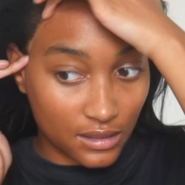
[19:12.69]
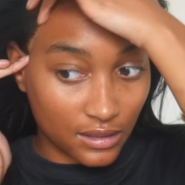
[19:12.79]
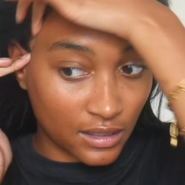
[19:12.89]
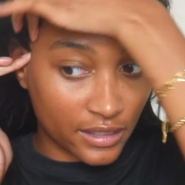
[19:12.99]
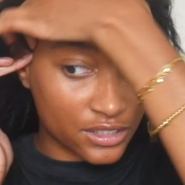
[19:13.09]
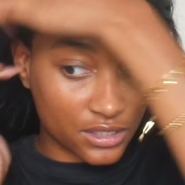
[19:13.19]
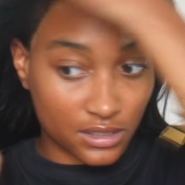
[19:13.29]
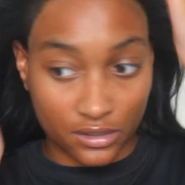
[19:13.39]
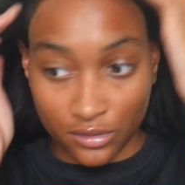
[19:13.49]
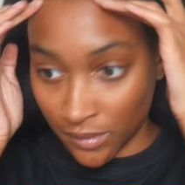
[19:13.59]
the lace just a
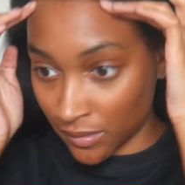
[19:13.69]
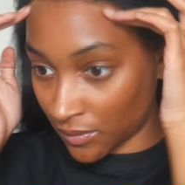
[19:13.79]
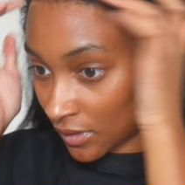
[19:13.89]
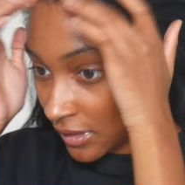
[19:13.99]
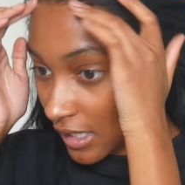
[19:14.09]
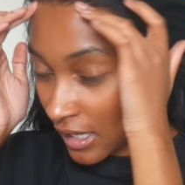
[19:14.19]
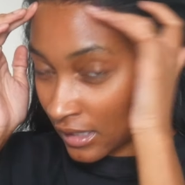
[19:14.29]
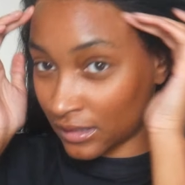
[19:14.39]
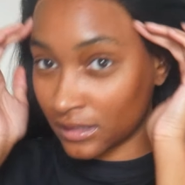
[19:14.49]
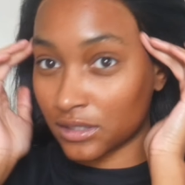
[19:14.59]
little bit more on the
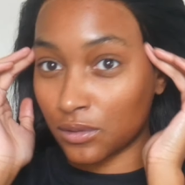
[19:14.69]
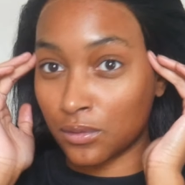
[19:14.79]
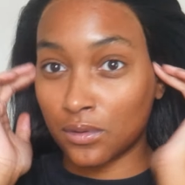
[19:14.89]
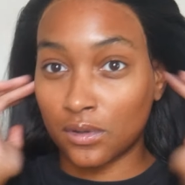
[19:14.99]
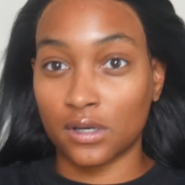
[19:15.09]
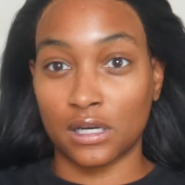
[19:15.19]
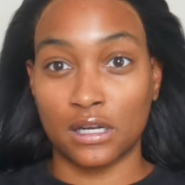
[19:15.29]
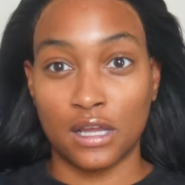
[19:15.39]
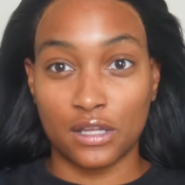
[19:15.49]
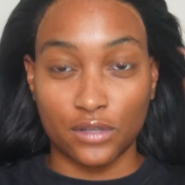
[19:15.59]
ends, or
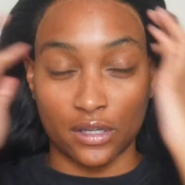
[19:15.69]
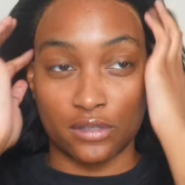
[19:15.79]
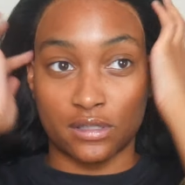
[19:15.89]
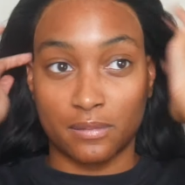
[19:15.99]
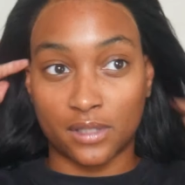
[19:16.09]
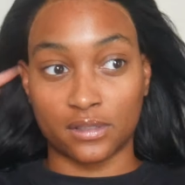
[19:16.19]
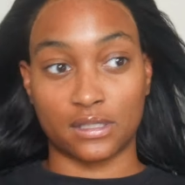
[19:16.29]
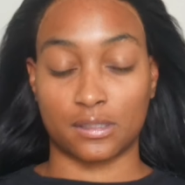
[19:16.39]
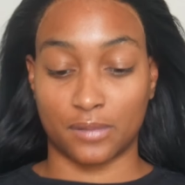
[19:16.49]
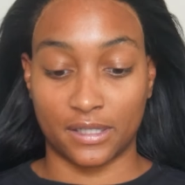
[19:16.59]
do I use the
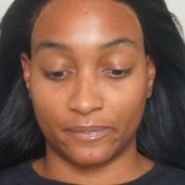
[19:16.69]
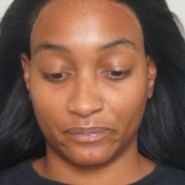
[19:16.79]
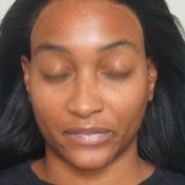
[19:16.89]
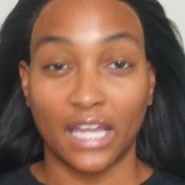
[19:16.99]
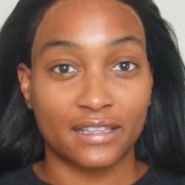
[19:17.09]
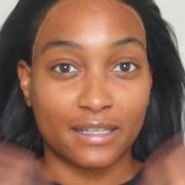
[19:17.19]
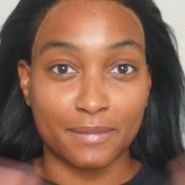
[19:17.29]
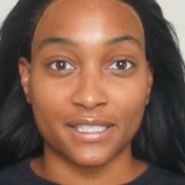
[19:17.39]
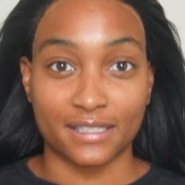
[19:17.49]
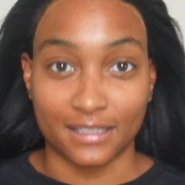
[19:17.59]
melting spray? Let
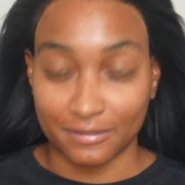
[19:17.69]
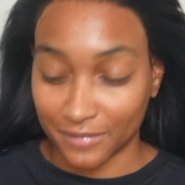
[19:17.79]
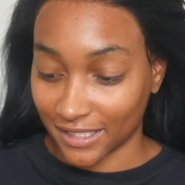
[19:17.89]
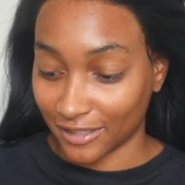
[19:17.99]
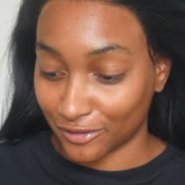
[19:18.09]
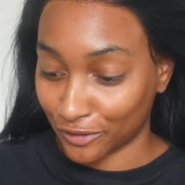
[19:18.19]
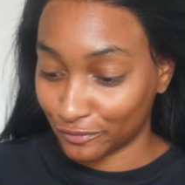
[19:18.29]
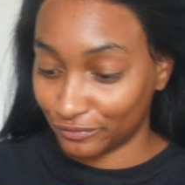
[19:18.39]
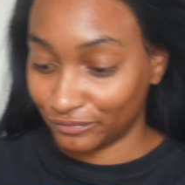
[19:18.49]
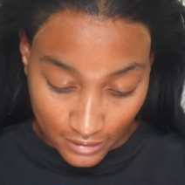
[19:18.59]
me look it up, because I don't know
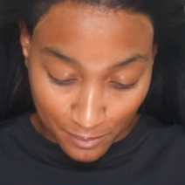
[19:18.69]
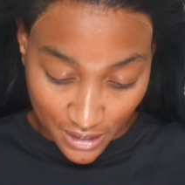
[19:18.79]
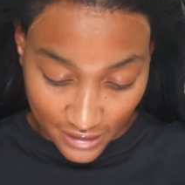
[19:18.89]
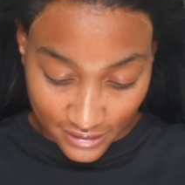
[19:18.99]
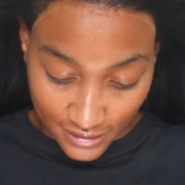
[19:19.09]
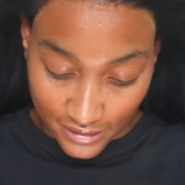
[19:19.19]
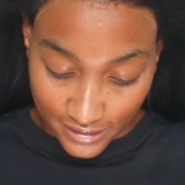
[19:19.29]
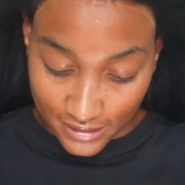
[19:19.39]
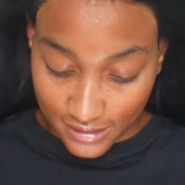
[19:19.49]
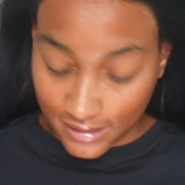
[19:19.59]
apply the
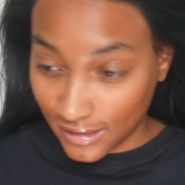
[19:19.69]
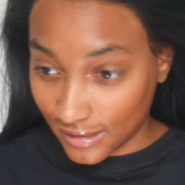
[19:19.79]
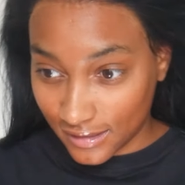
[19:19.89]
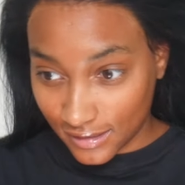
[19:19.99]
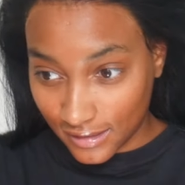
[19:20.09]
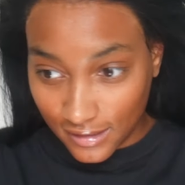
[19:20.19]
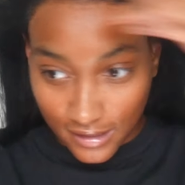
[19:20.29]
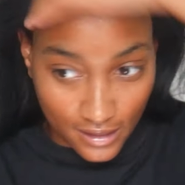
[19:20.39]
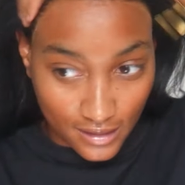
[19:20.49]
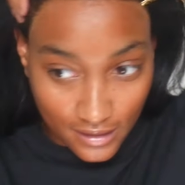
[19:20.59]
lace tint to
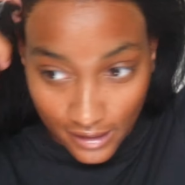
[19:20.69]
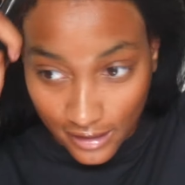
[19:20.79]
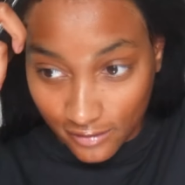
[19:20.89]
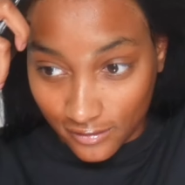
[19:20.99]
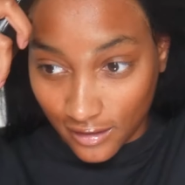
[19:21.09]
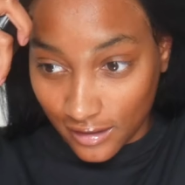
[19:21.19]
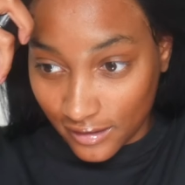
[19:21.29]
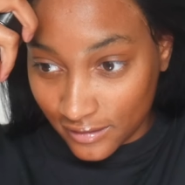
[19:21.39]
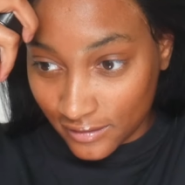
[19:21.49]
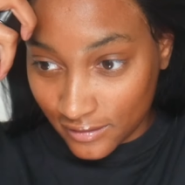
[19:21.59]
the
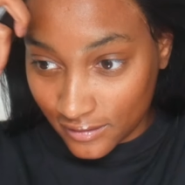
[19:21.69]
hairline.